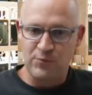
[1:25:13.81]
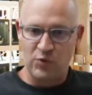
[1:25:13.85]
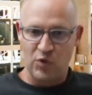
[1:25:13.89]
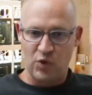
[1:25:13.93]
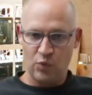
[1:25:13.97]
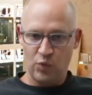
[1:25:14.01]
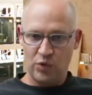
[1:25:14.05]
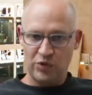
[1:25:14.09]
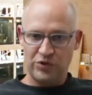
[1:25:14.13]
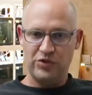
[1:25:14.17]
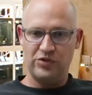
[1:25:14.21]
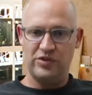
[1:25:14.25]

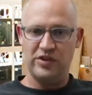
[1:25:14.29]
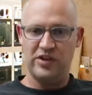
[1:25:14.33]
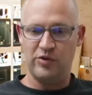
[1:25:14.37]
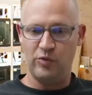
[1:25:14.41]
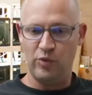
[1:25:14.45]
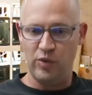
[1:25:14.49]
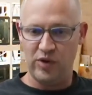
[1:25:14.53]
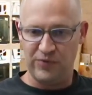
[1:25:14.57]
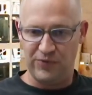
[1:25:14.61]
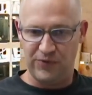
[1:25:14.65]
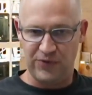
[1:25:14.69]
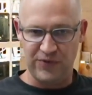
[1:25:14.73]
We'll do the
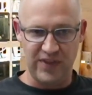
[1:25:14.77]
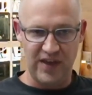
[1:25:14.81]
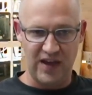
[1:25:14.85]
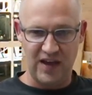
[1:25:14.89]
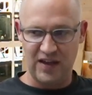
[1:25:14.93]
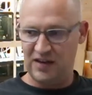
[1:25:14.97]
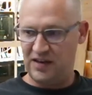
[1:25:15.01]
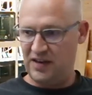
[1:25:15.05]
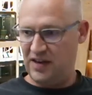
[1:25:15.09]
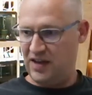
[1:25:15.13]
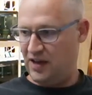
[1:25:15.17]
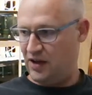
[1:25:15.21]
giveaway for
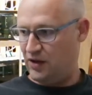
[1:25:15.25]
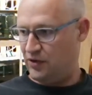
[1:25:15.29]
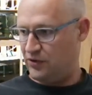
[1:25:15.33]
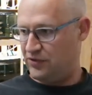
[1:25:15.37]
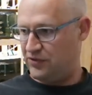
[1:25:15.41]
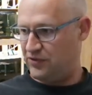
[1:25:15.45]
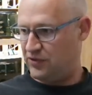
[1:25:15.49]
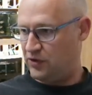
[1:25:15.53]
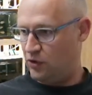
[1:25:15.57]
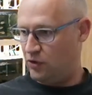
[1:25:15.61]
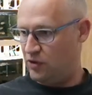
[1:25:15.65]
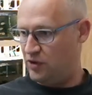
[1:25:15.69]
that now.
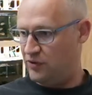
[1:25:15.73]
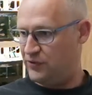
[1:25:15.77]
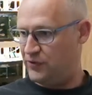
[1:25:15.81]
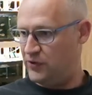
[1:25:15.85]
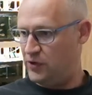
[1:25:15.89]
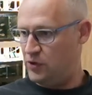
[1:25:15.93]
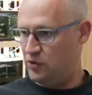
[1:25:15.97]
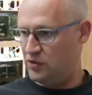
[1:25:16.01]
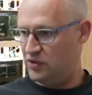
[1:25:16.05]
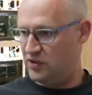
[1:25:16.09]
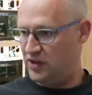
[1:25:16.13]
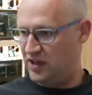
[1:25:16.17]
So if
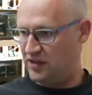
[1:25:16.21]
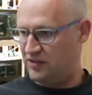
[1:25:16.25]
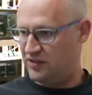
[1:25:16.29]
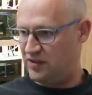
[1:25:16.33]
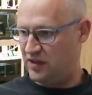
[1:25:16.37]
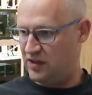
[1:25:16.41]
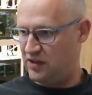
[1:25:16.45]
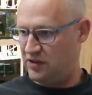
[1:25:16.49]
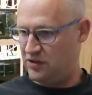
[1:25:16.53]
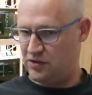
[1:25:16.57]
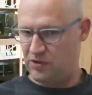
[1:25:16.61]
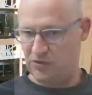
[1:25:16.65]
you would like to enter